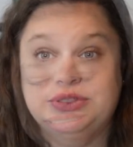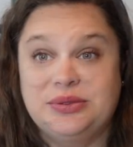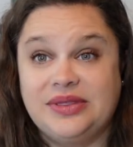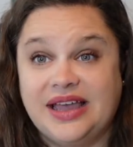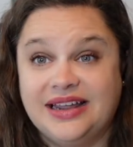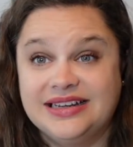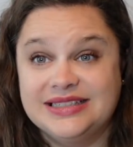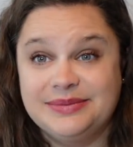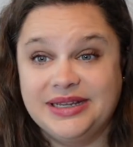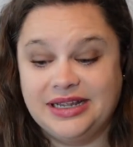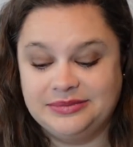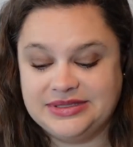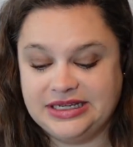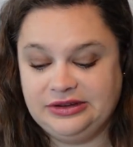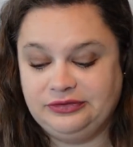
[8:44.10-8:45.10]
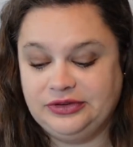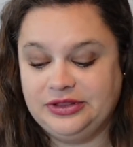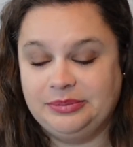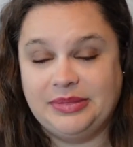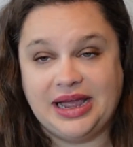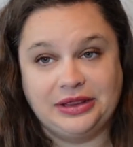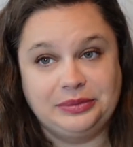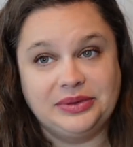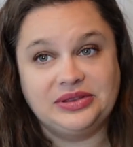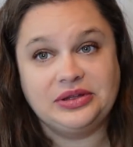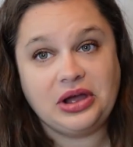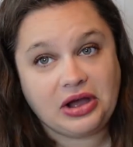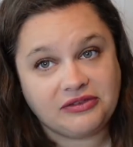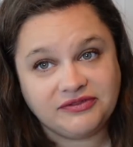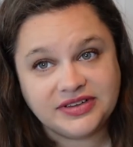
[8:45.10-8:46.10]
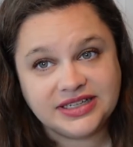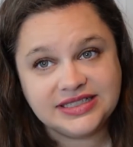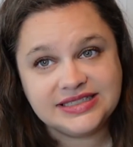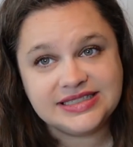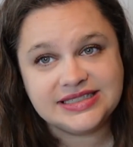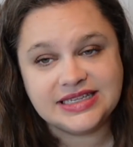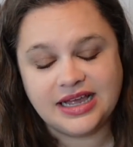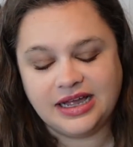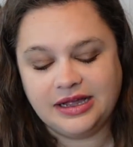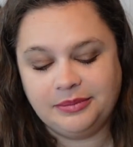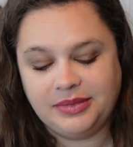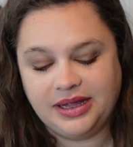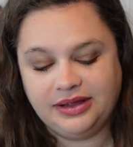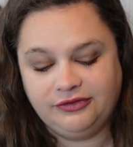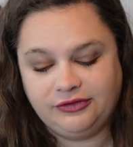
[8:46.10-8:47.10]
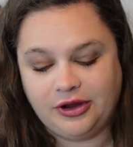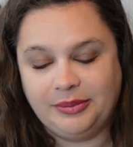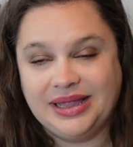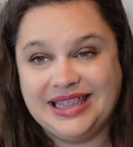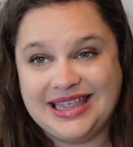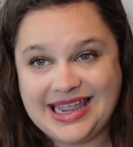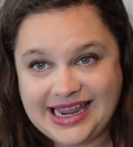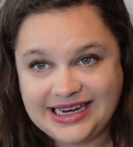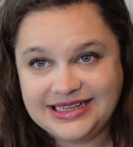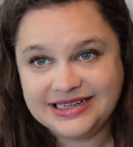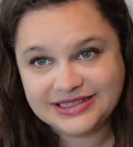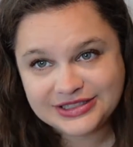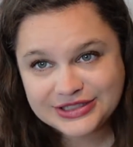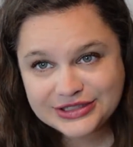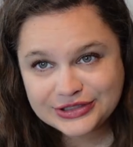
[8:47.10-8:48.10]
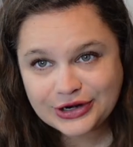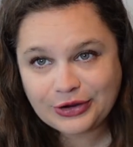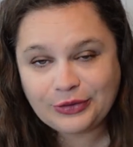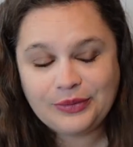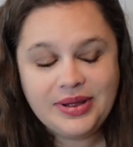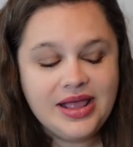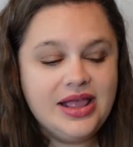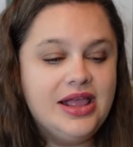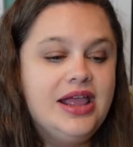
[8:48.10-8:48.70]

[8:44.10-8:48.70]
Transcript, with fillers: So that is my update for the Math with Confidence um, from Kate Snow.